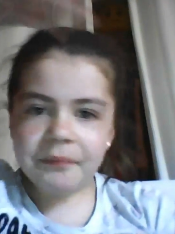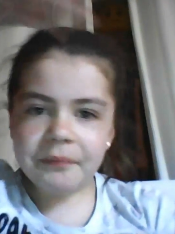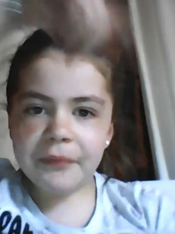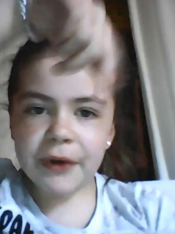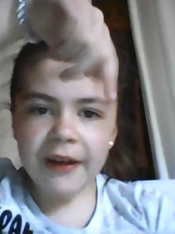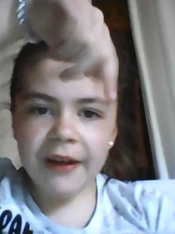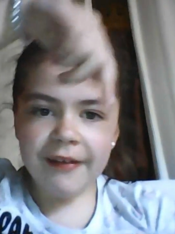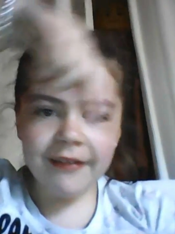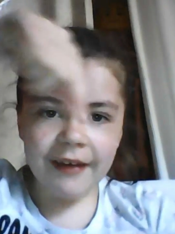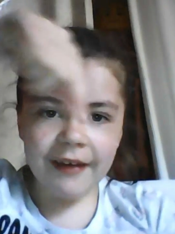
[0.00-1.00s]

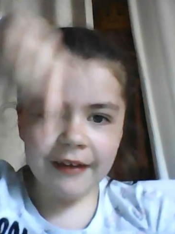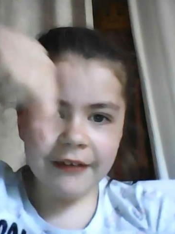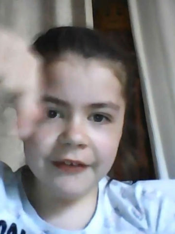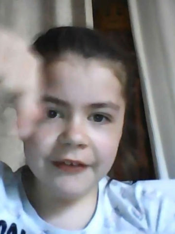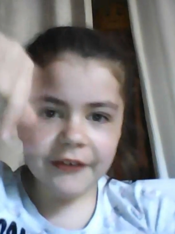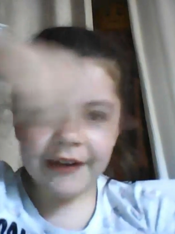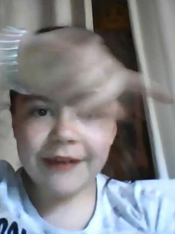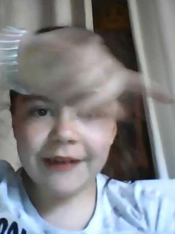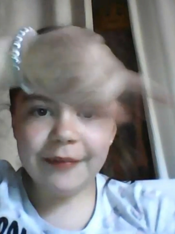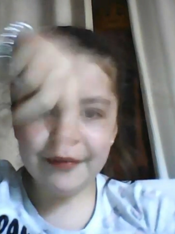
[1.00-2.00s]
press that little like
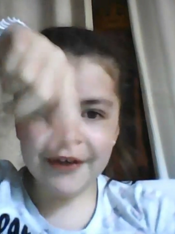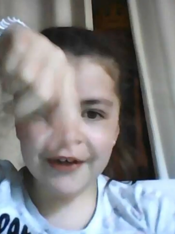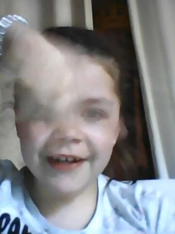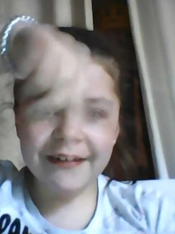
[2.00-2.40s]
button